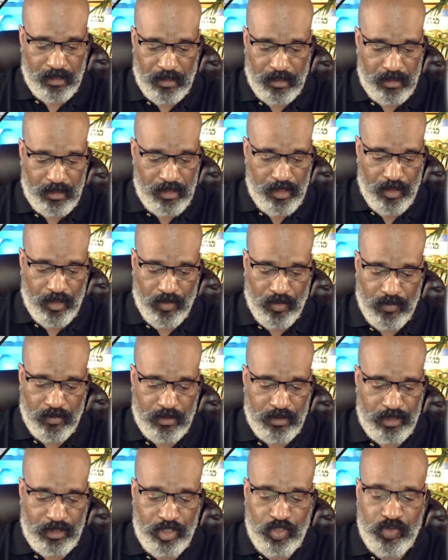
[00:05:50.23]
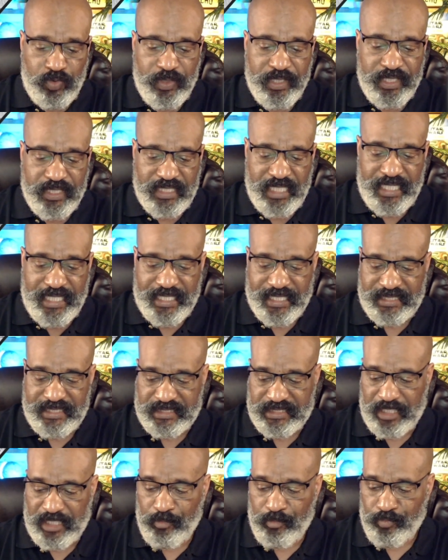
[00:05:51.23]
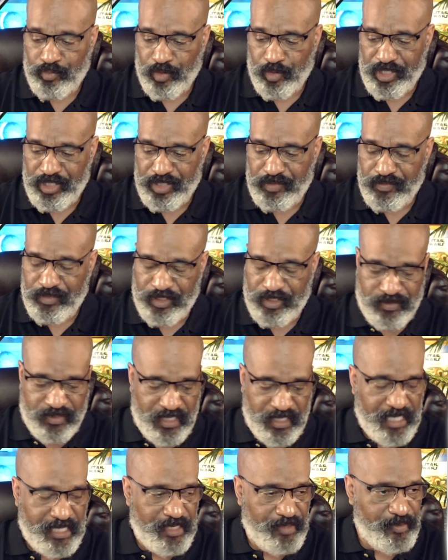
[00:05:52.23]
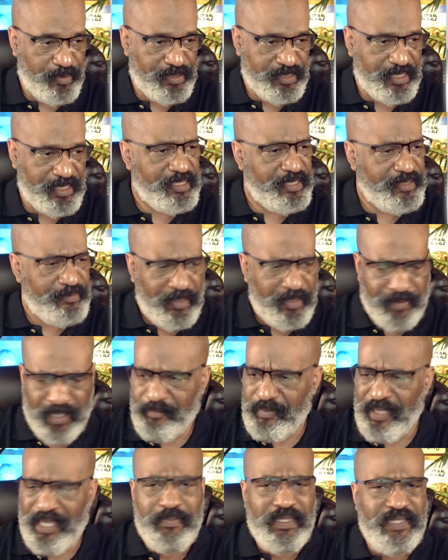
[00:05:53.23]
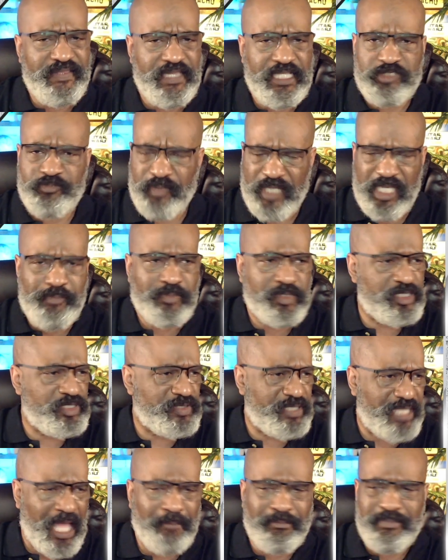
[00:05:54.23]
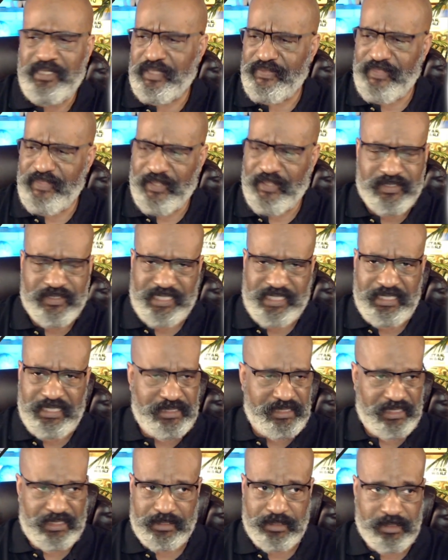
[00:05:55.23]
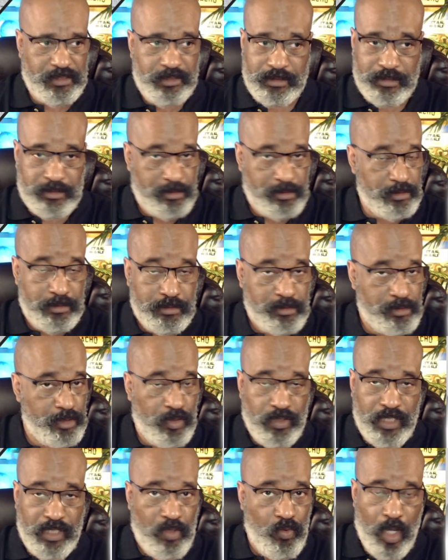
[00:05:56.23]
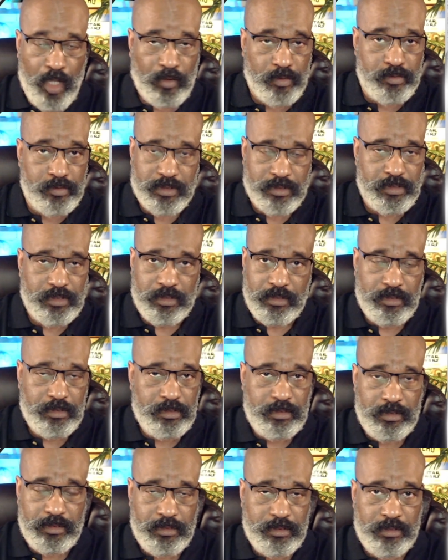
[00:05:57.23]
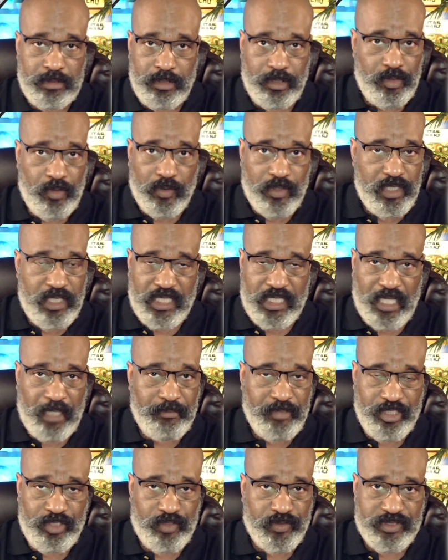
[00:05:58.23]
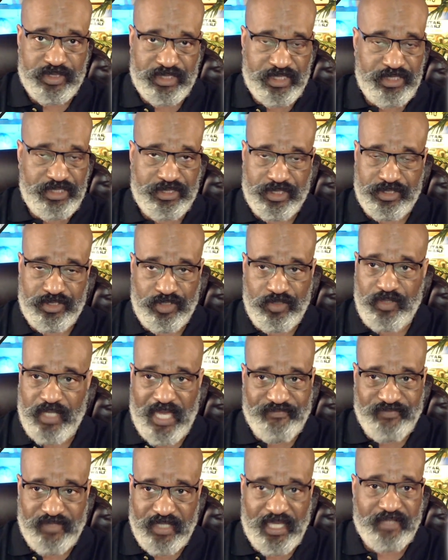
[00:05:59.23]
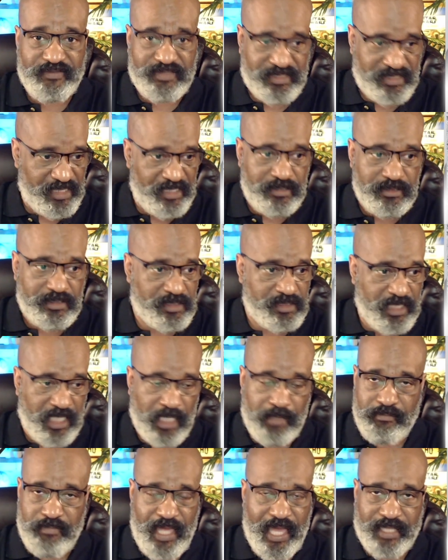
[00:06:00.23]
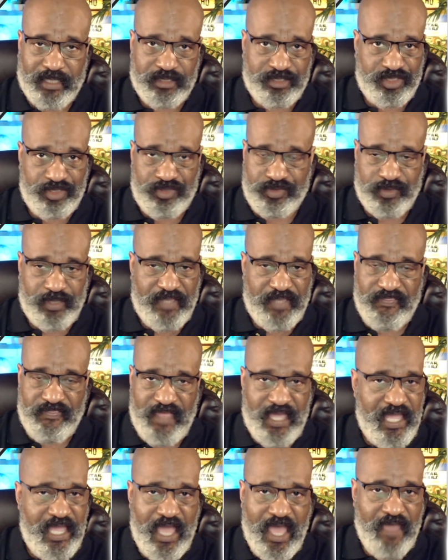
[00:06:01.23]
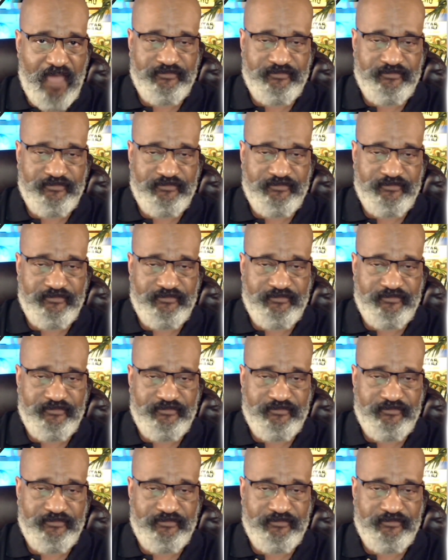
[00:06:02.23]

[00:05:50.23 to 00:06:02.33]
You know, you would think at some point, you'd think maybe these people will come to their senses. No, they won't. In order to come to your senses, you have to have sense to come back to, and they have